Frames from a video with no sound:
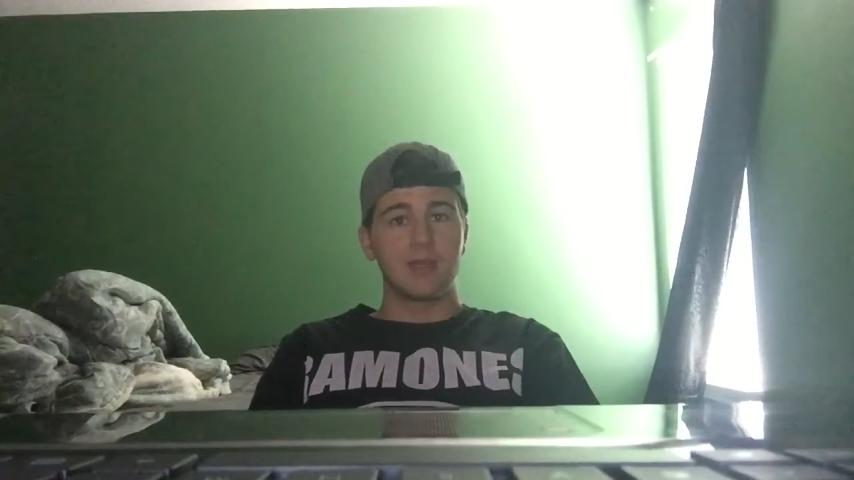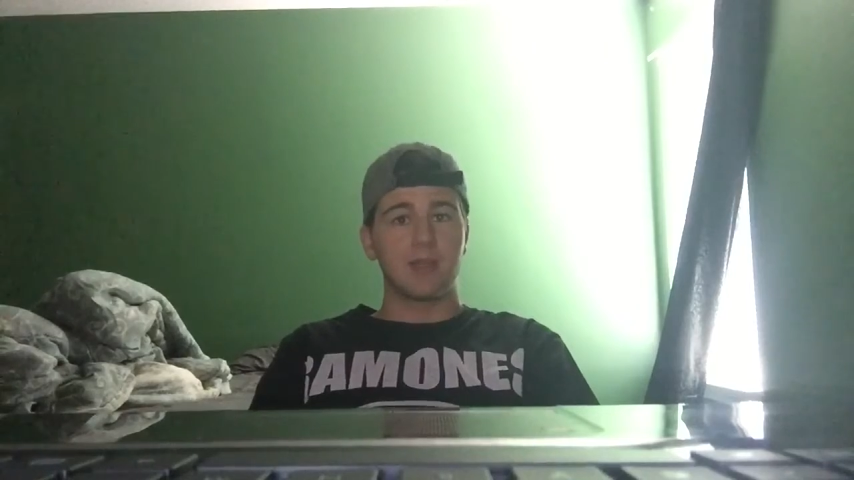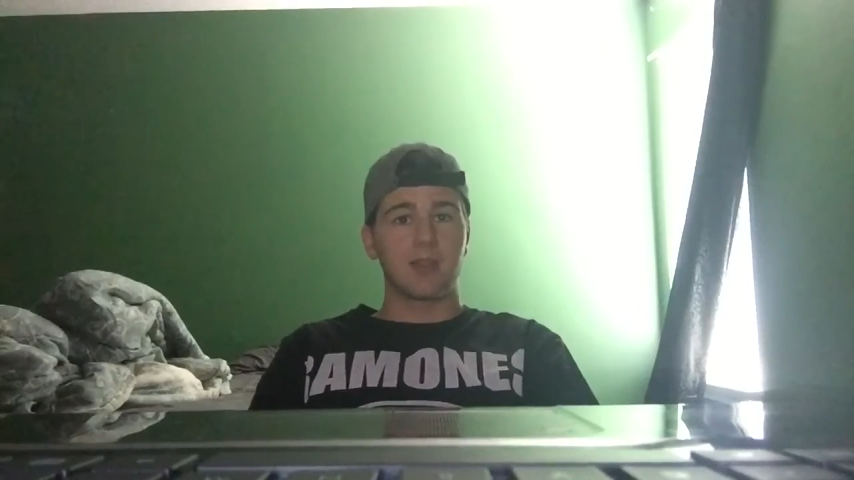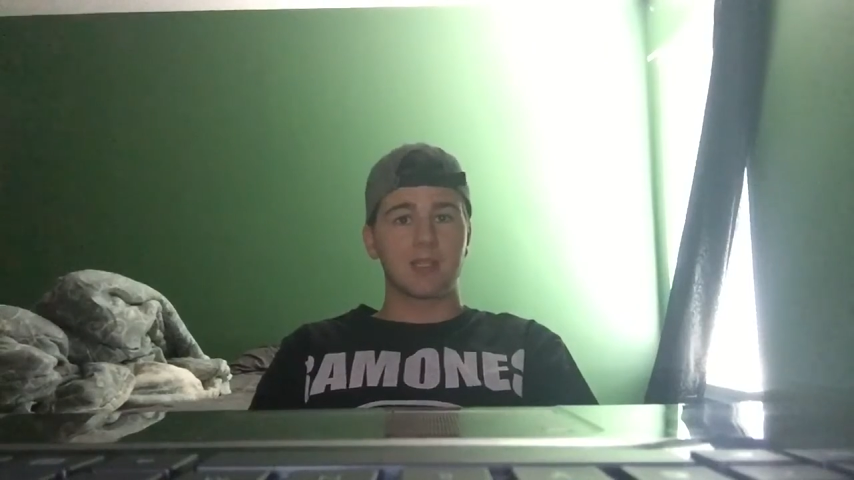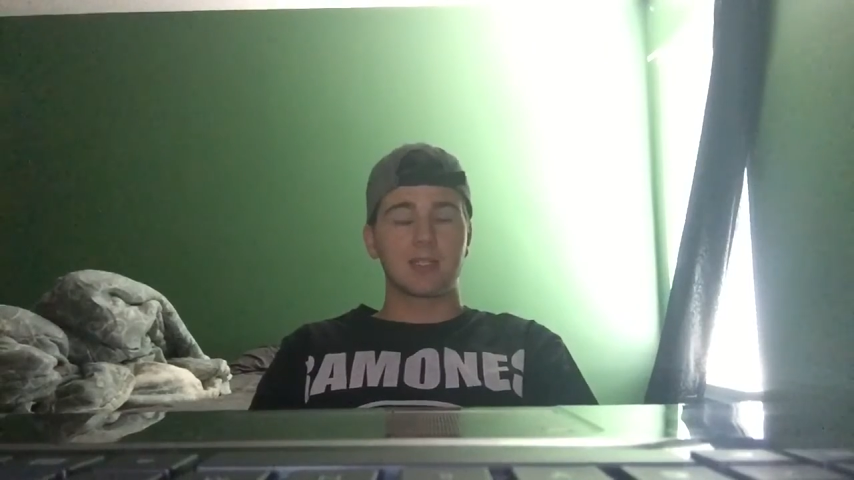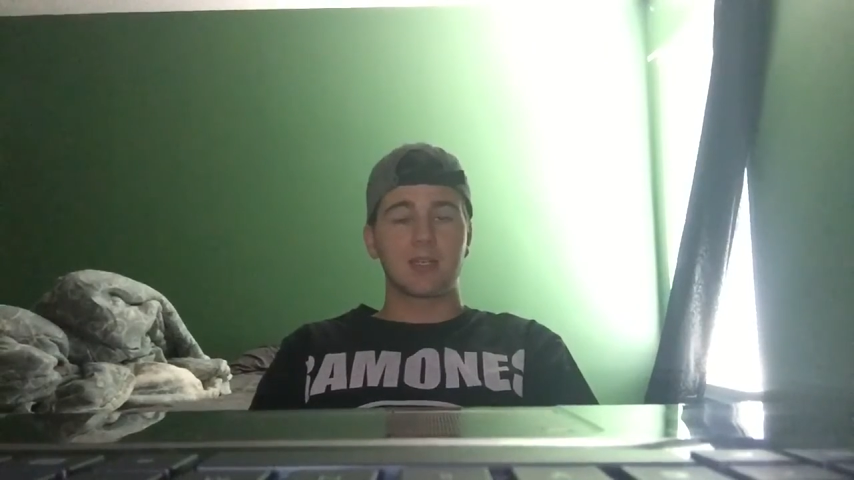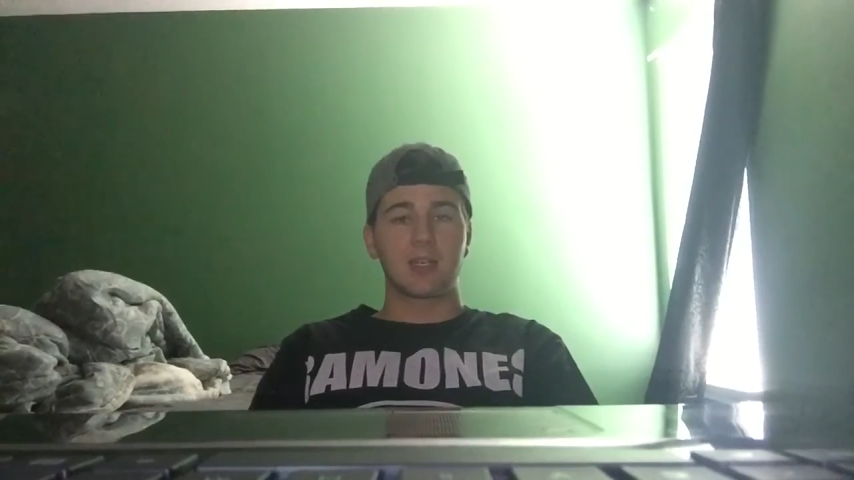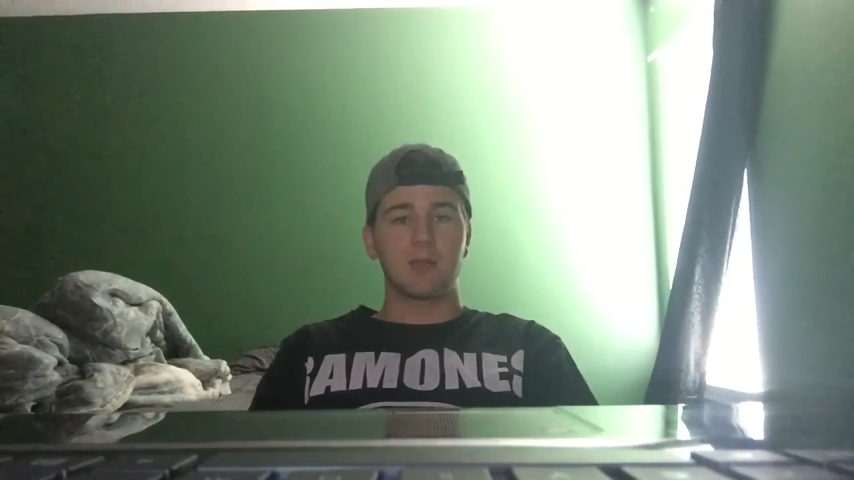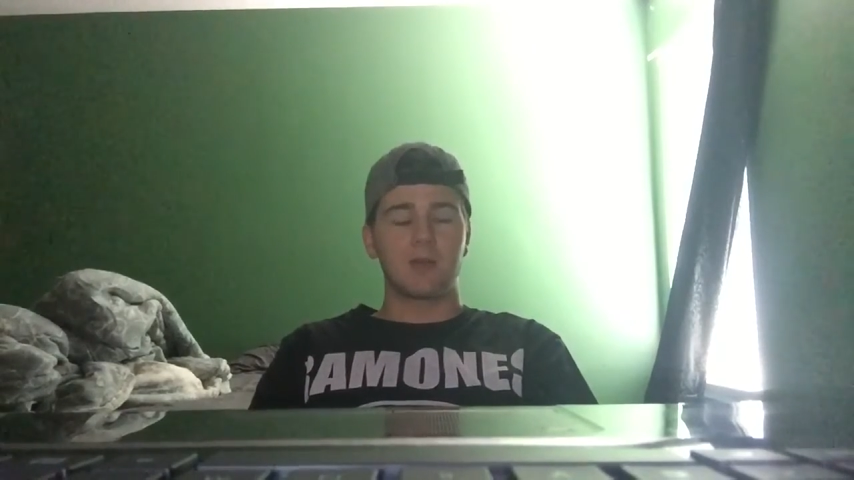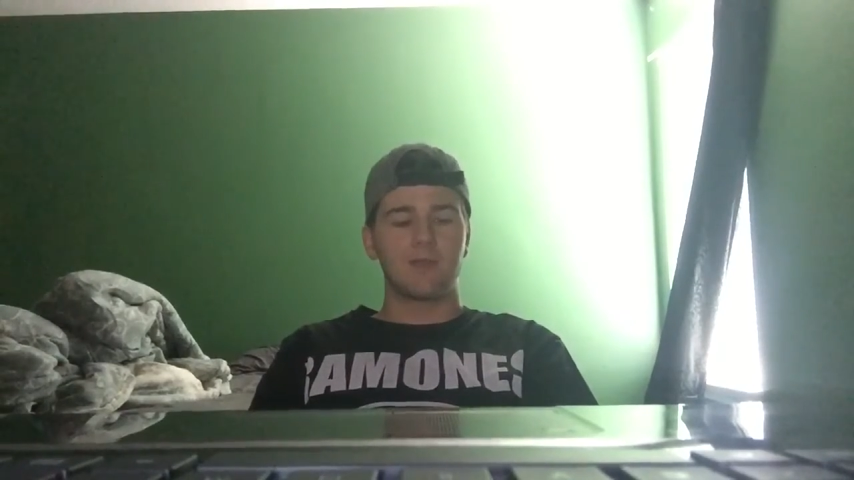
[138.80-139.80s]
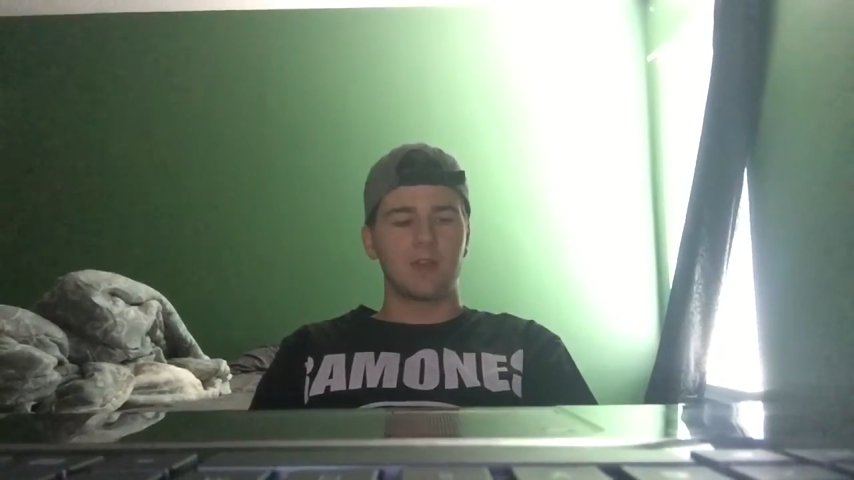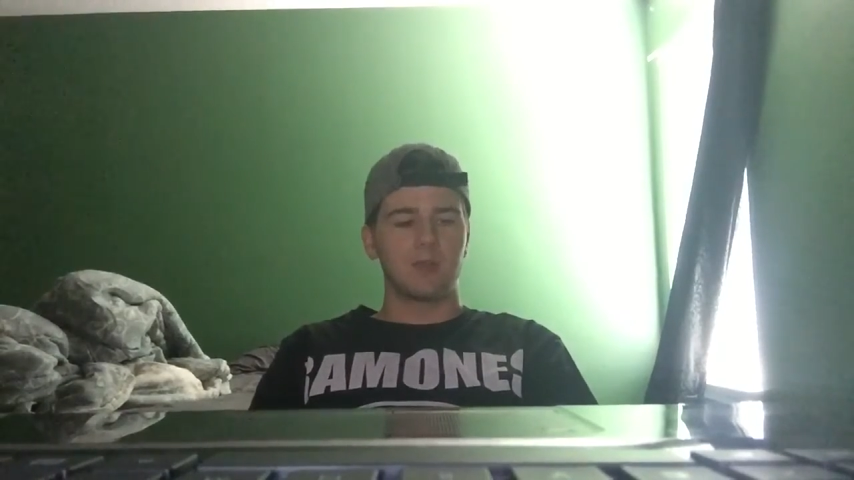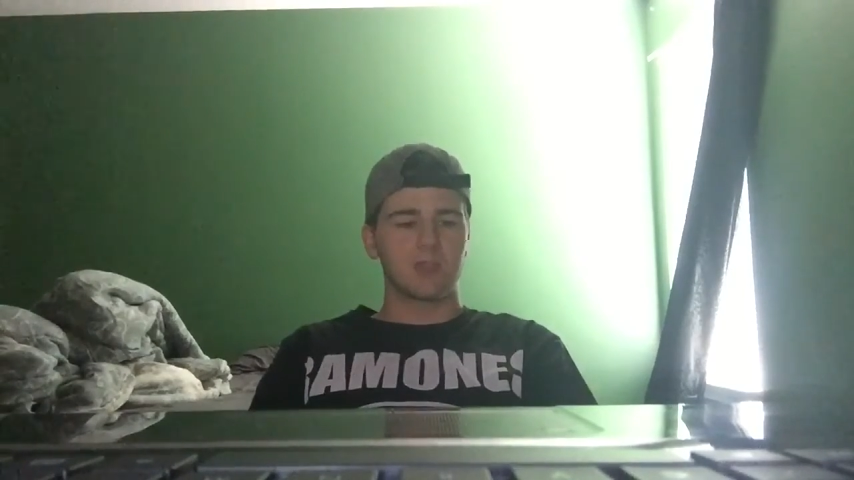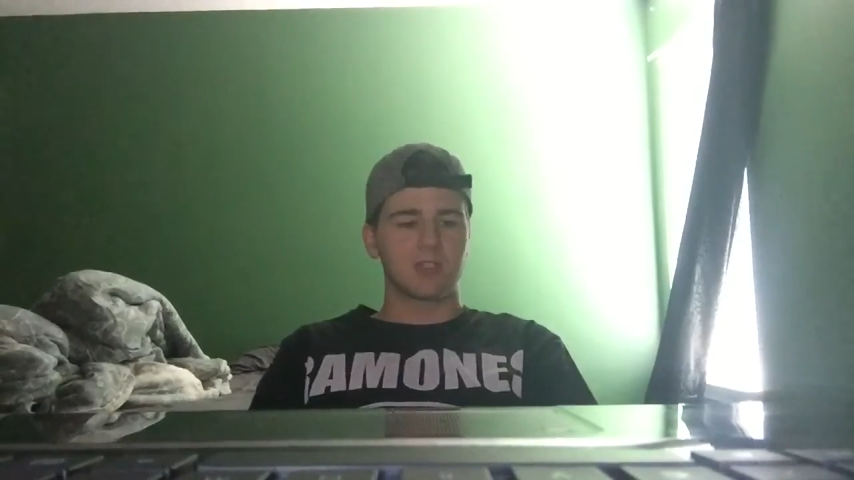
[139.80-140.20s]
Now, that's going to come off very